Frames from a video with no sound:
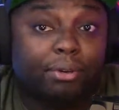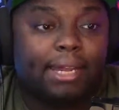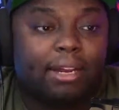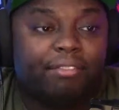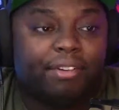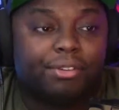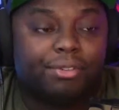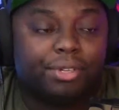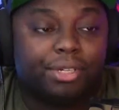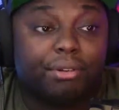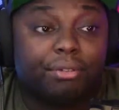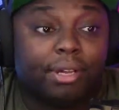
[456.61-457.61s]
And then eventually
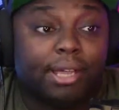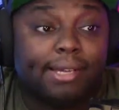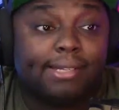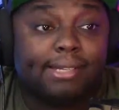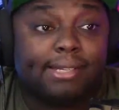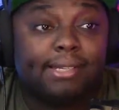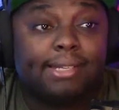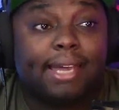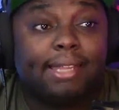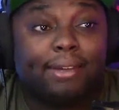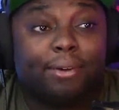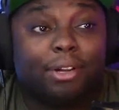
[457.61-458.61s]
she realizes
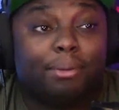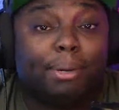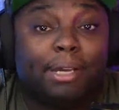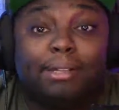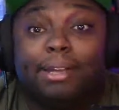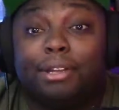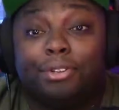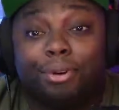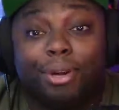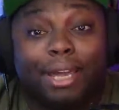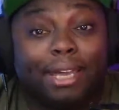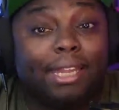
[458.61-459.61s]
that they're going to be in
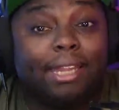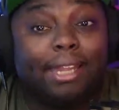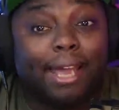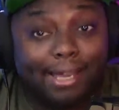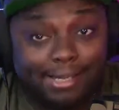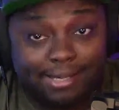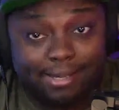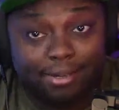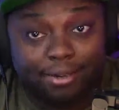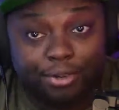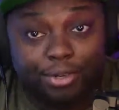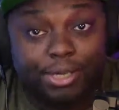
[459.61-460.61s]
danger unless
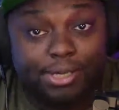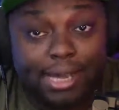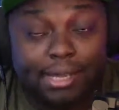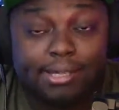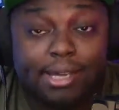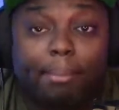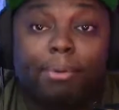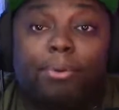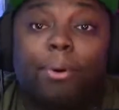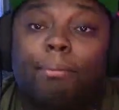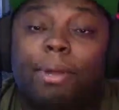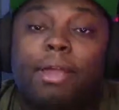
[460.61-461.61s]
she stands up to
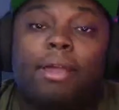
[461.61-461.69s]
them.